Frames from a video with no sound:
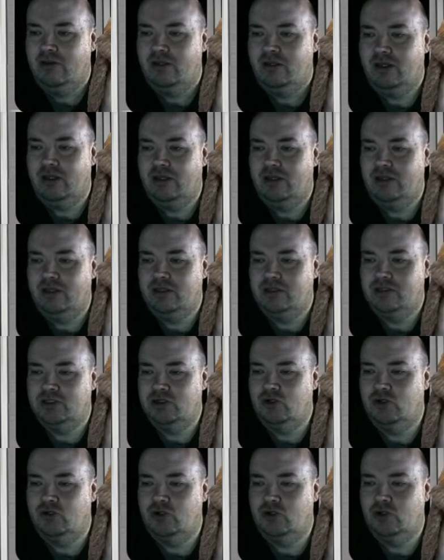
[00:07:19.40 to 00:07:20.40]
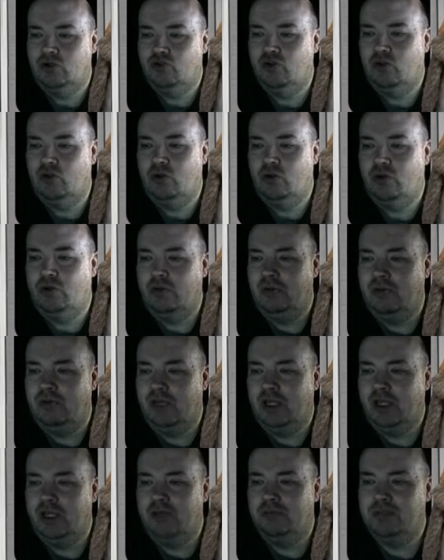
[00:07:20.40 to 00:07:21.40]
keys to control
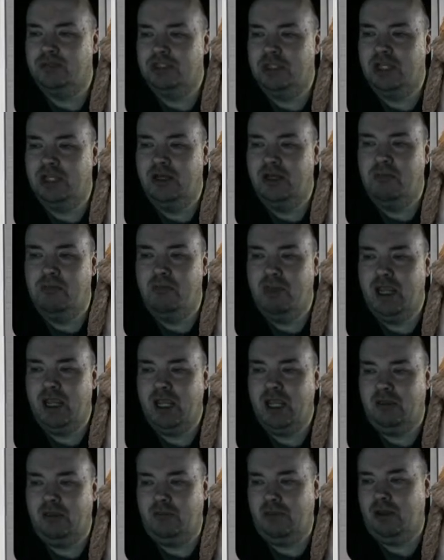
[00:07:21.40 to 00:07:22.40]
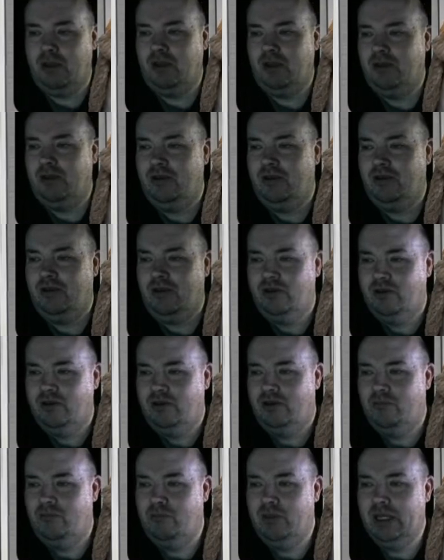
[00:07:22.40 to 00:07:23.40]
games in MAME
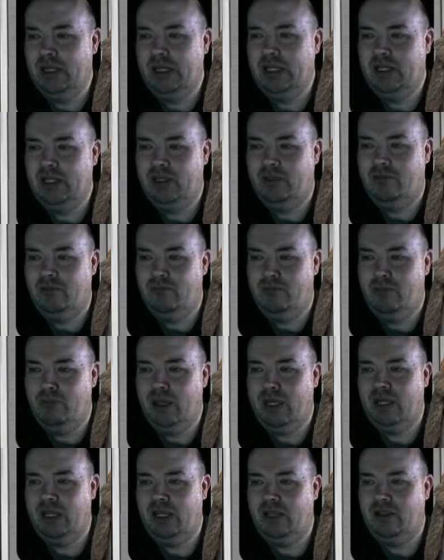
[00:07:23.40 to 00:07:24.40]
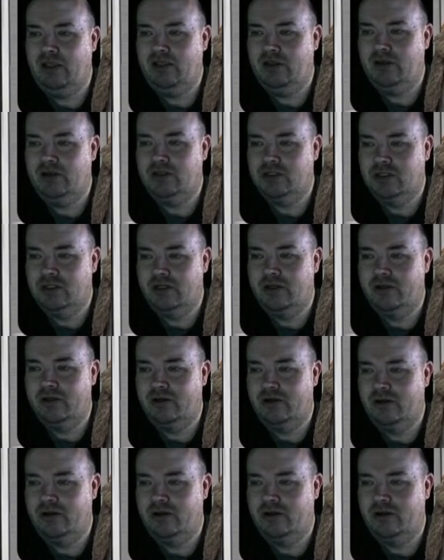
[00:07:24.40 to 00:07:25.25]
many years later.